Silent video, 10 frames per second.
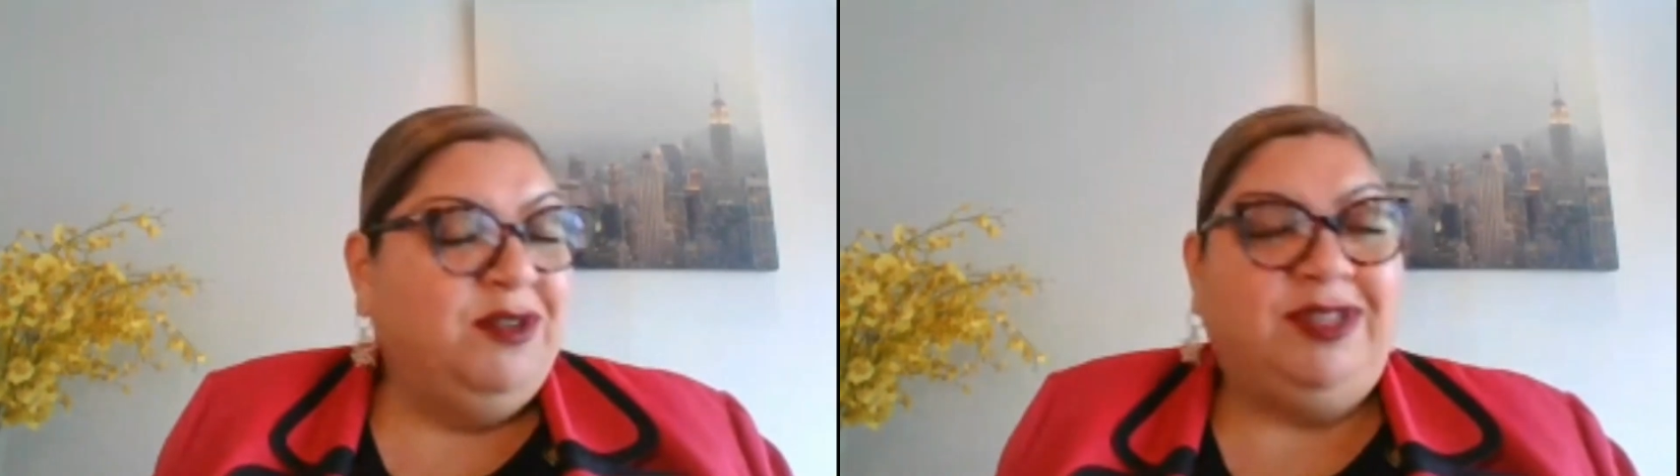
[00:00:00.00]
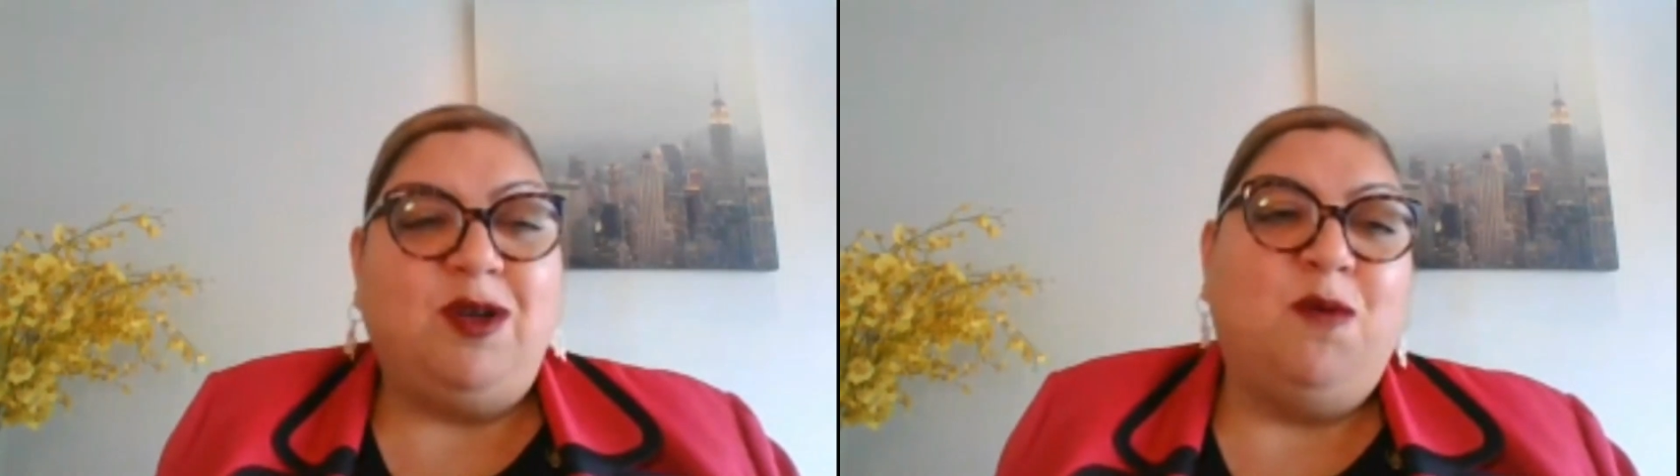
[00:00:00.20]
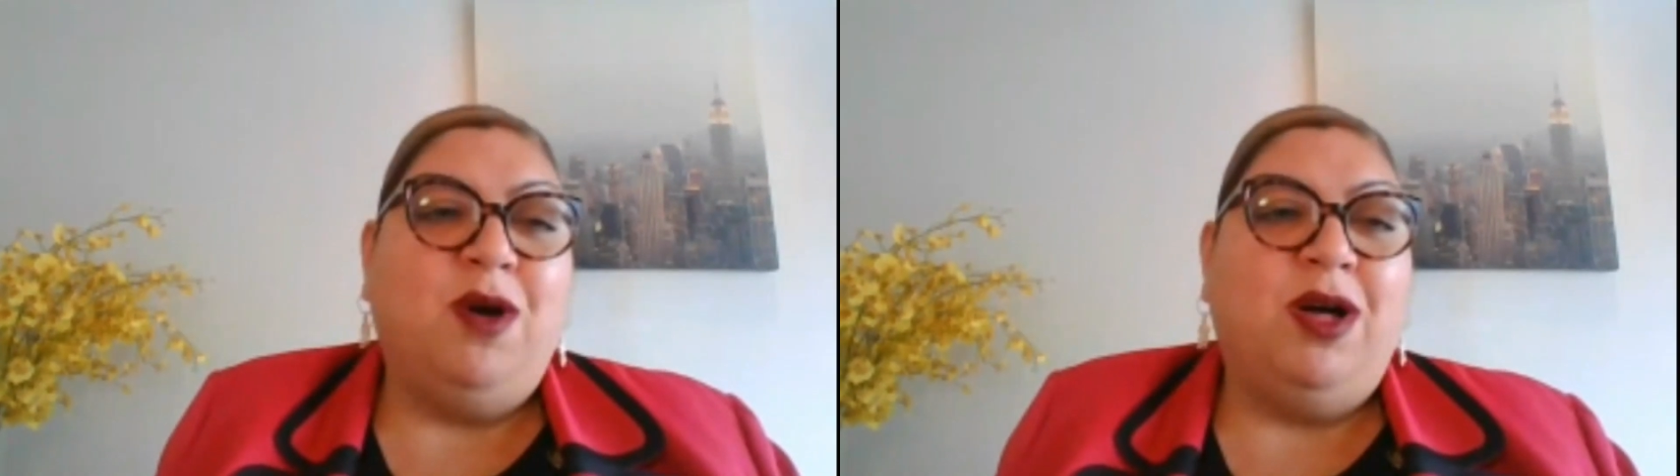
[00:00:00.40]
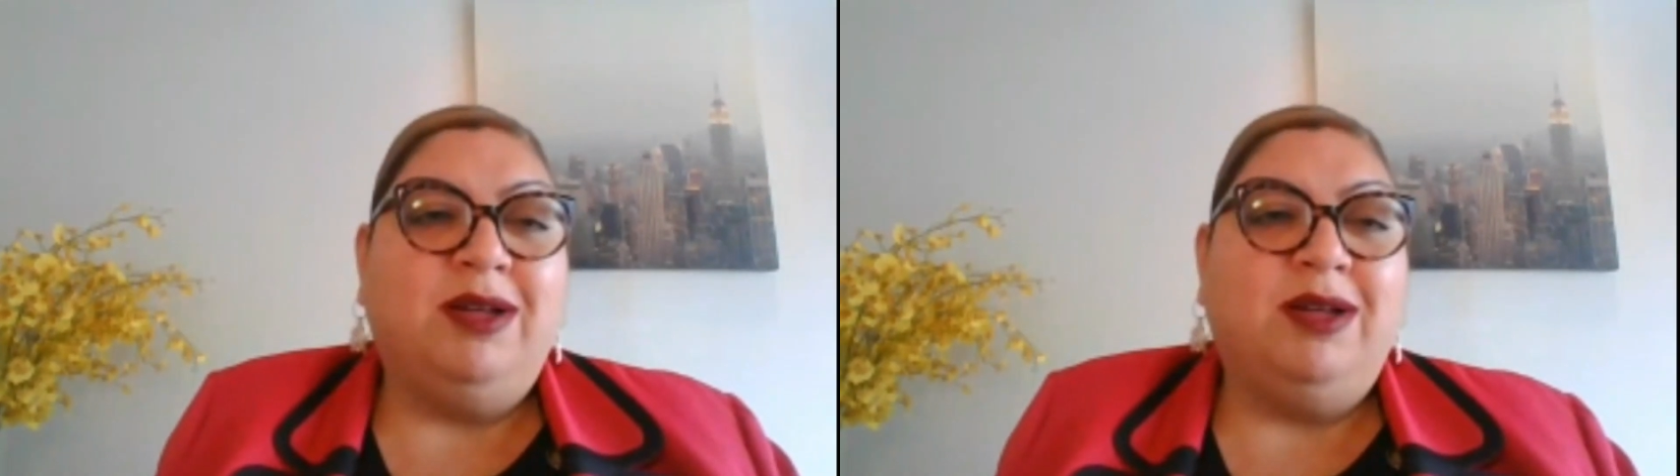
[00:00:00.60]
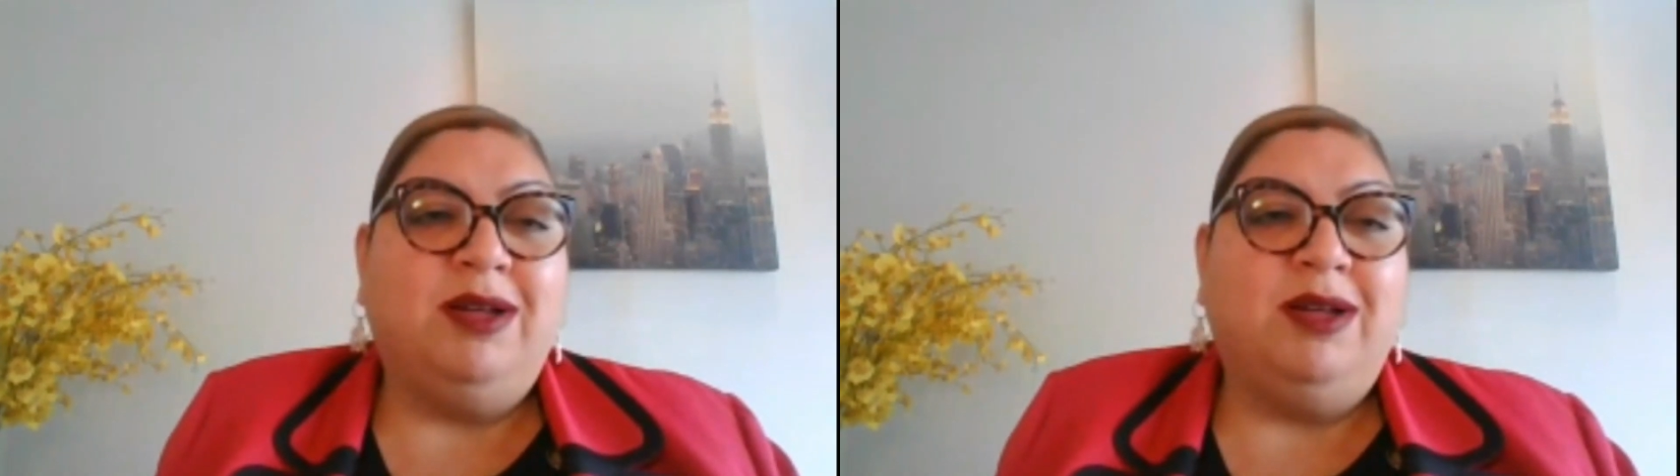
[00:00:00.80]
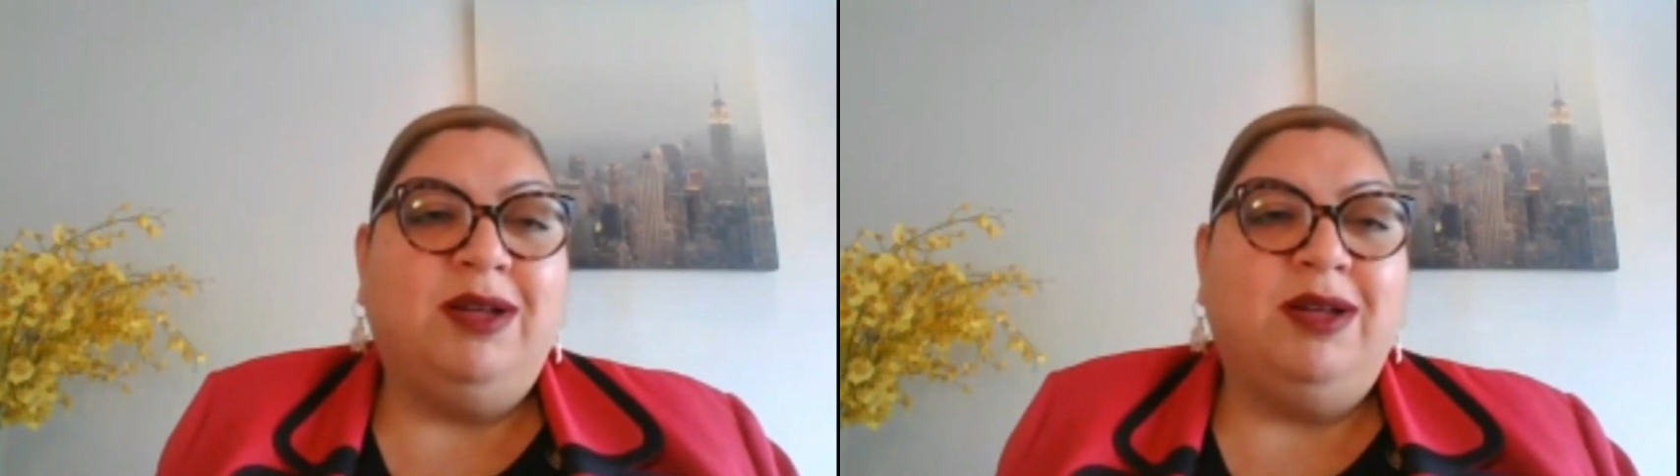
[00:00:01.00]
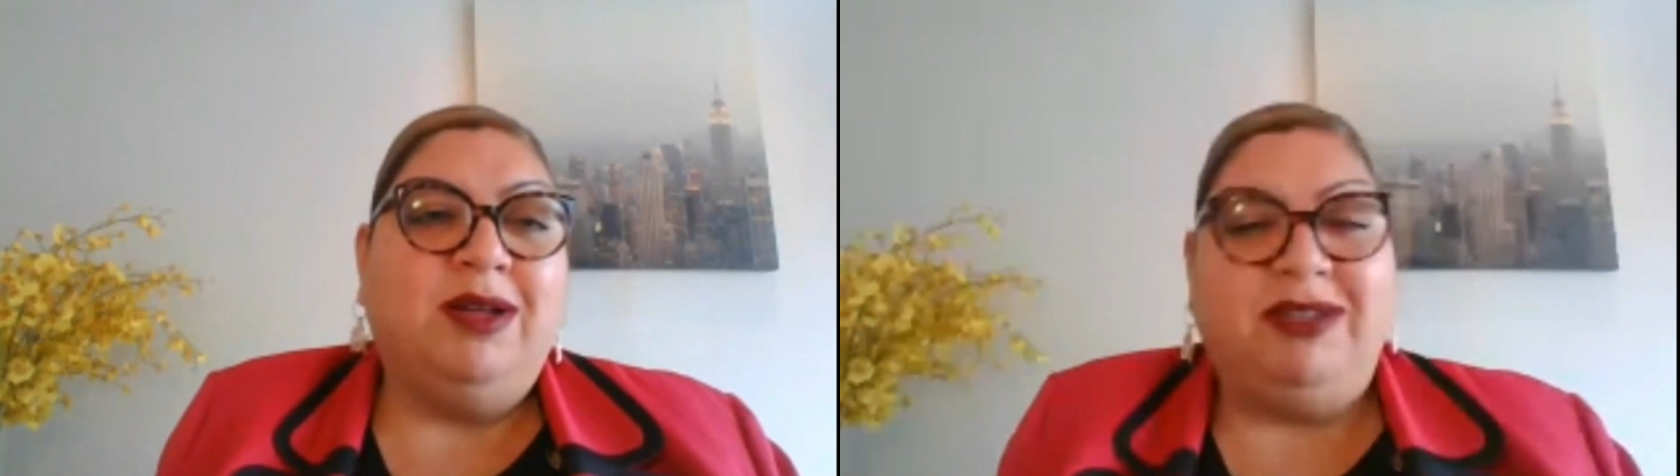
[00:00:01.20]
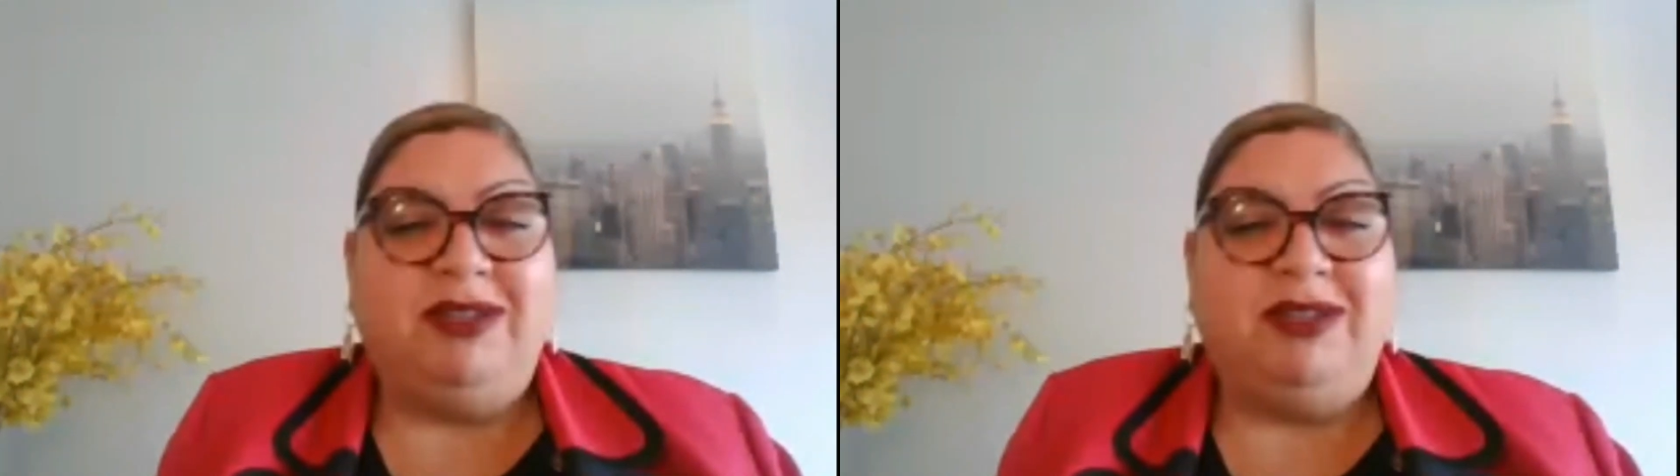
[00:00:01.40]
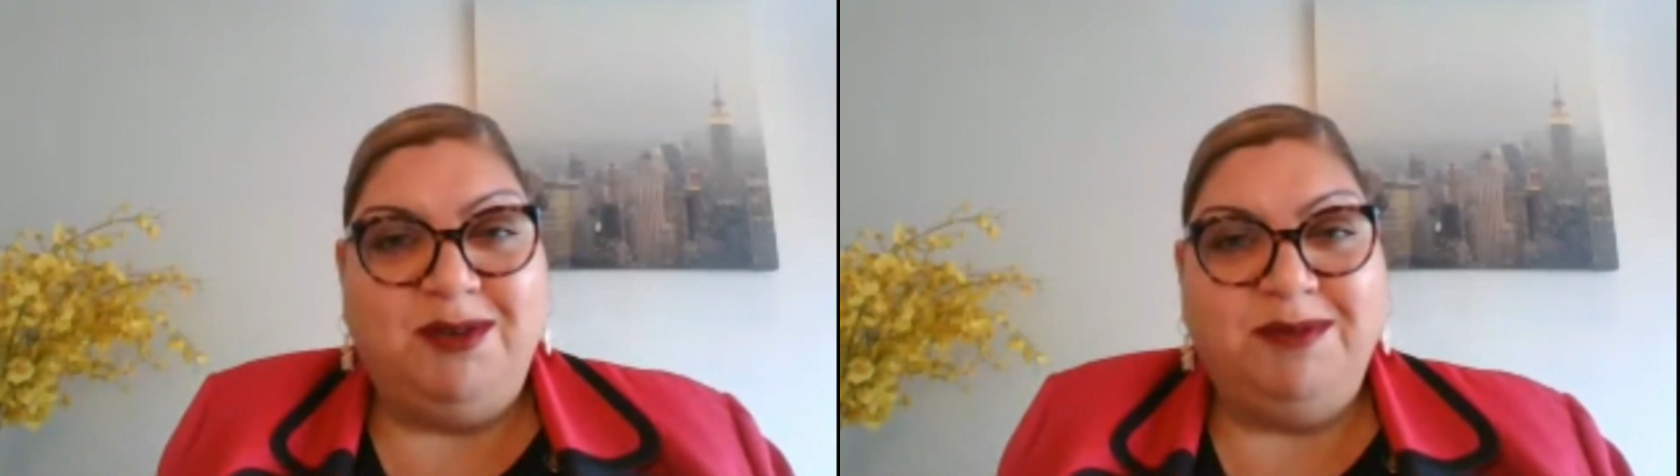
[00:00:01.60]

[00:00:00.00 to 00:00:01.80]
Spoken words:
welcome to my channel.